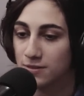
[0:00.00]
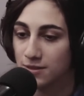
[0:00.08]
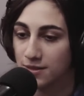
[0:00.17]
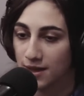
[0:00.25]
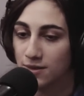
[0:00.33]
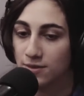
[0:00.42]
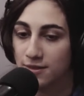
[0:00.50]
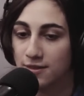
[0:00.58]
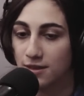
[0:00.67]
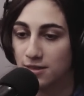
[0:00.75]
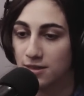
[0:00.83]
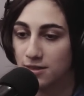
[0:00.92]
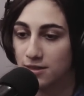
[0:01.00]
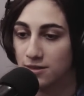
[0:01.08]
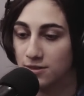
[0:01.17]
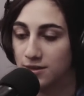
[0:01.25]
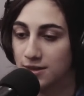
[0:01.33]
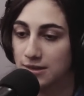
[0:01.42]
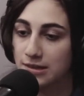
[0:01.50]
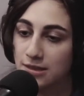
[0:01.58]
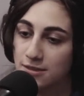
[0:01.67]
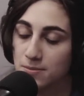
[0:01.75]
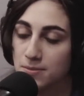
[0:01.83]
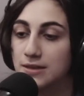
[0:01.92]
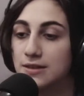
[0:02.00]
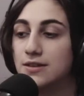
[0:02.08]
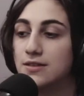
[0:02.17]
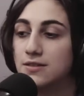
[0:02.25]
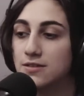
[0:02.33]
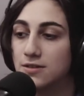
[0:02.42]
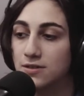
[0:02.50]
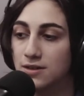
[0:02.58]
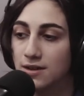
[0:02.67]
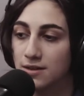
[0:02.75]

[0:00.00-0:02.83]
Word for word: to that with such unique sensibilities so it,